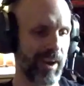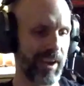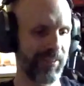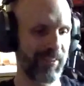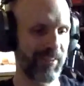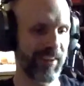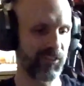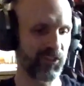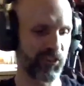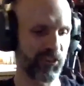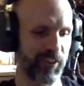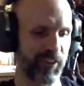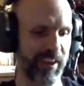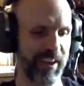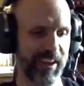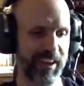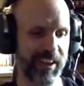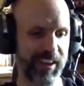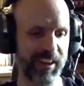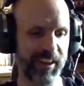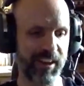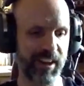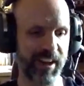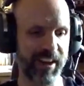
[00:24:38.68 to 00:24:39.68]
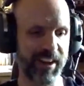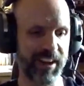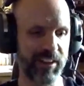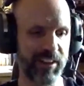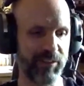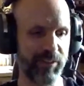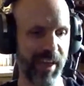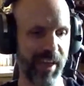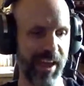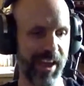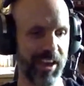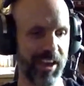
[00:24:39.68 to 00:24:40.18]
that's like
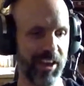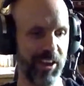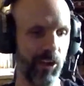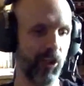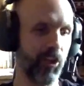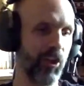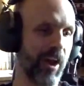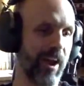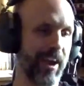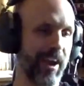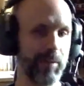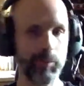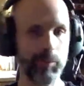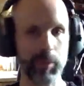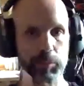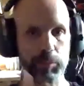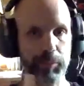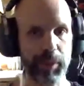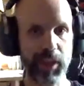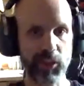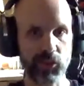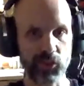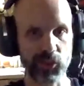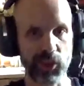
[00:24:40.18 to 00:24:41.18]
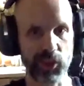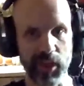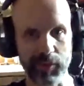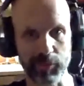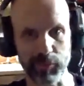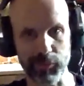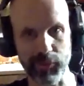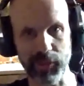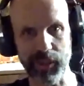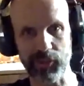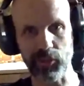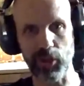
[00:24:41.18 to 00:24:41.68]
kind of an alignment-based
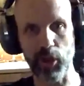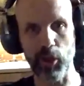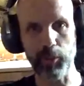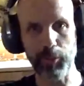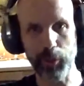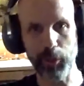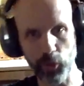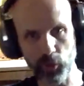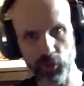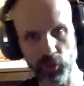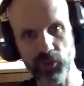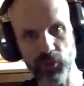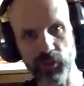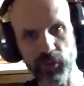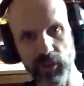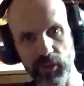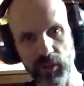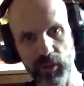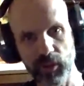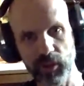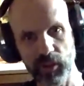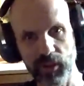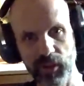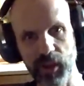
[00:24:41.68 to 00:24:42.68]
conflict almost.